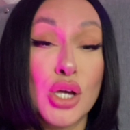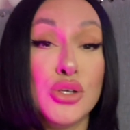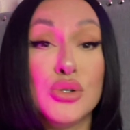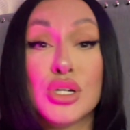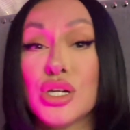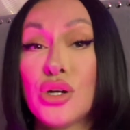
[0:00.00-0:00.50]

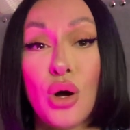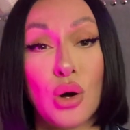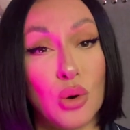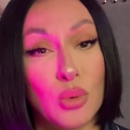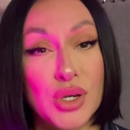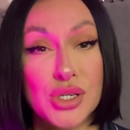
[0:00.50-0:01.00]
You can
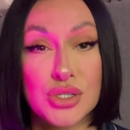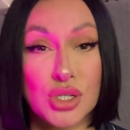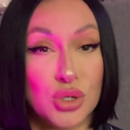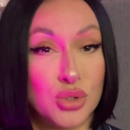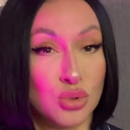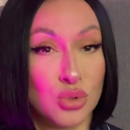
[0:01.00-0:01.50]
always
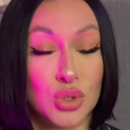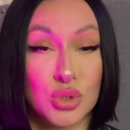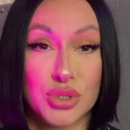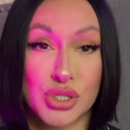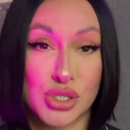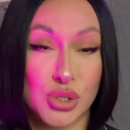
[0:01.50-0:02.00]
Google
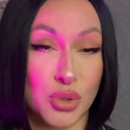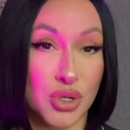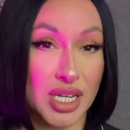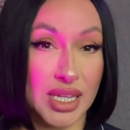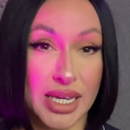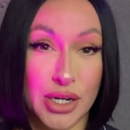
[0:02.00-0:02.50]
the
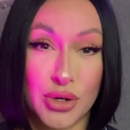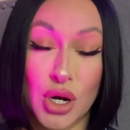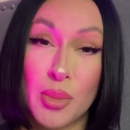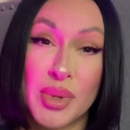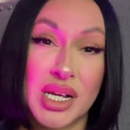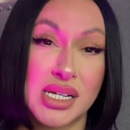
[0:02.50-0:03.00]
story later
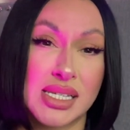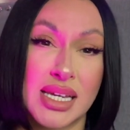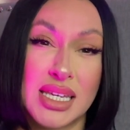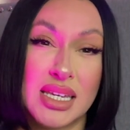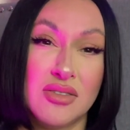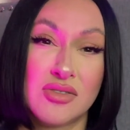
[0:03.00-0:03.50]
on because I
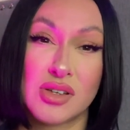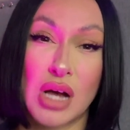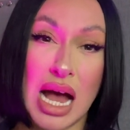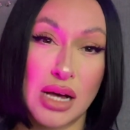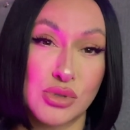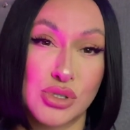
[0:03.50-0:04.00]
give
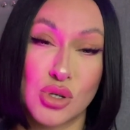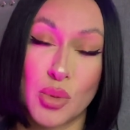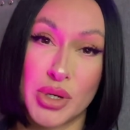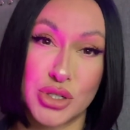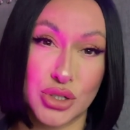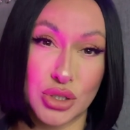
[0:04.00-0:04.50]
out so
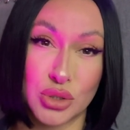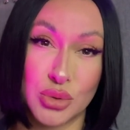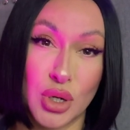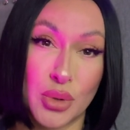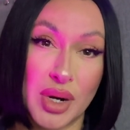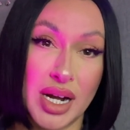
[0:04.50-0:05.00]
much
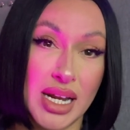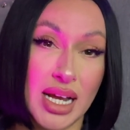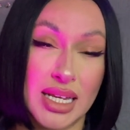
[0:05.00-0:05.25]
clue already.